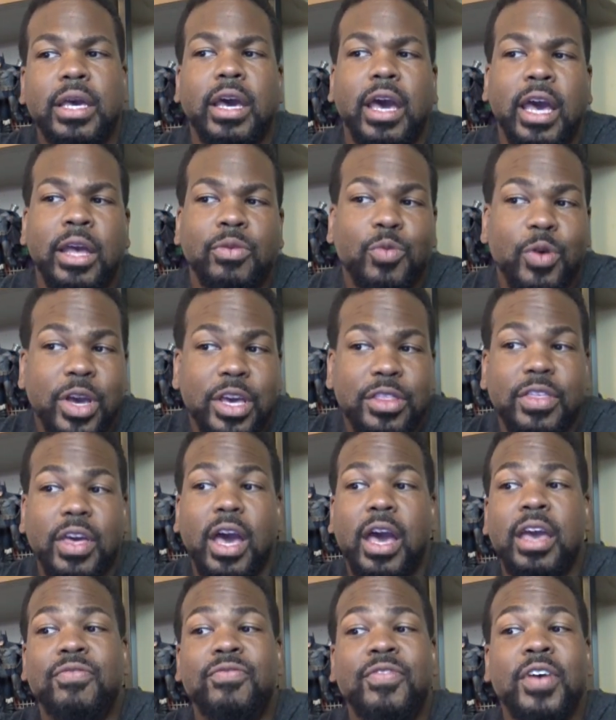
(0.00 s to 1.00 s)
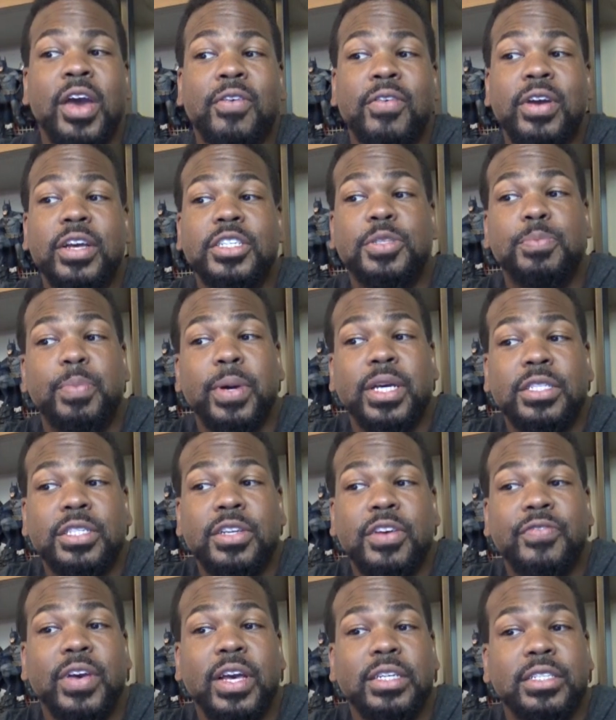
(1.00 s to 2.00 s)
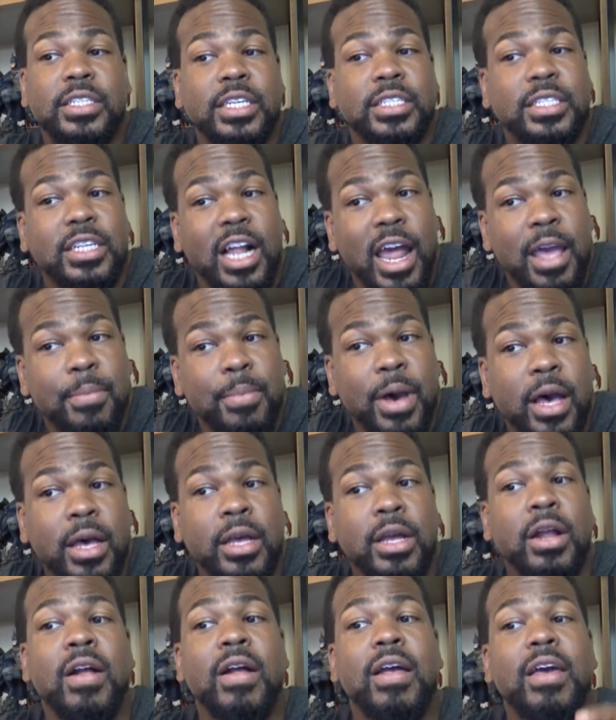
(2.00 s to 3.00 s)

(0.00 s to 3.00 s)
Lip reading: and with a very specific disclaimer